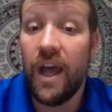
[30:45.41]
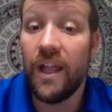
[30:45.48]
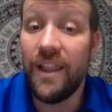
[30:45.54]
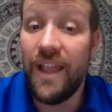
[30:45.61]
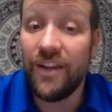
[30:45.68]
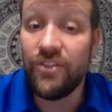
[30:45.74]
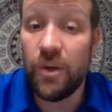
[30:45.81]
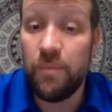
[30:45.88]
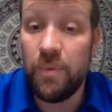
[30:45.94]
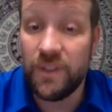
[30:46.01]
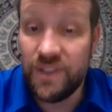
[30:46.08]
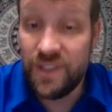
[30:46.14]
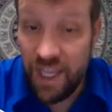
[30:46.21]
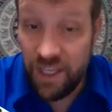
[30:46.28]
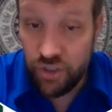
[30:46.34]
Electric
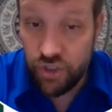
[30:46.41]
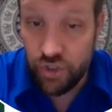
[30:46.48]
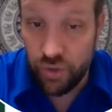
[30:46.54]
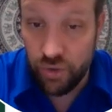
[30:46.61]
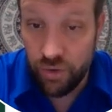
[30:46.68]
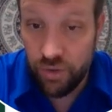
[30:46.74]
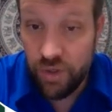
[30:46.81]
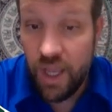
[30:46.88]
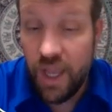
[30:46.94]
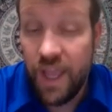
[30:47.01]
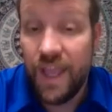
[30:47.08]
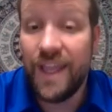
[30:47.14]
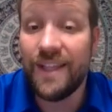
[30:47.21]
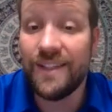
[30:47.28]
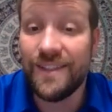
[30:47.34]
potential
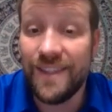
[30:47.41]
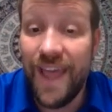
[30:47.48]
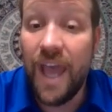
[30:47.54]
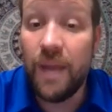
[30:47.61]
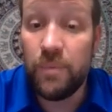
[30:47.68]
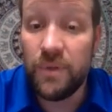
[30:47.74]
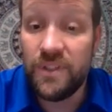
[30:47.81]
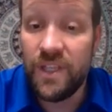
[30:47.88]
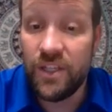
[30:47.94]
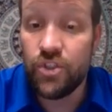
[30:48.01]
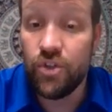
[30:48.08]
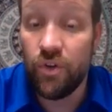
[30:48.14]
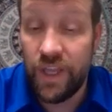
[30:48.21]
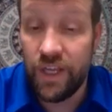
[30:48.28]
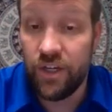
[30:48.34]
is that
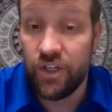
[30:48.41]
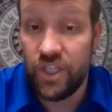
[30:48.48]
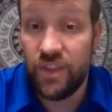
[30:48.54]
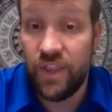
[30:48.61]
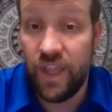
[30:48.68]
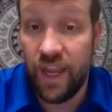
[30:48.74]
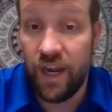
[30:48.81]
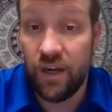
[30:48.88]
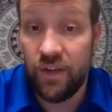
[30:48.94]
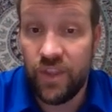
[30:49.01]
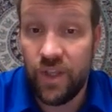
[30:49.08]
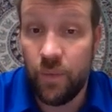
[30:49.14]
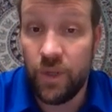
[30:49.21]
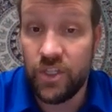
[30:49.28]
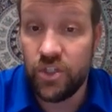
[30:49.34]
potential energy there
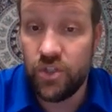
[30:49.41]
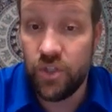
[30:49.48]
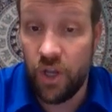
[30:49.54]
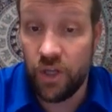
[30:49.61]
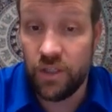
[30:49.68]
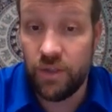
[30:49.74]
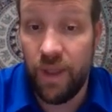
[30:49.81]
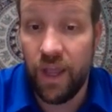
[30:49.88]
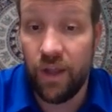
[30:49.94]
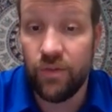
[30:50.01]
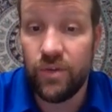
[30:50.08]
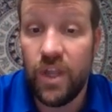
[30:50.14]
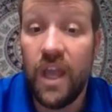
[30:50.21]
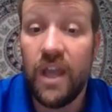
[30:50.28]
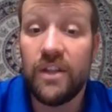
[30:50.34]
that we just talked about,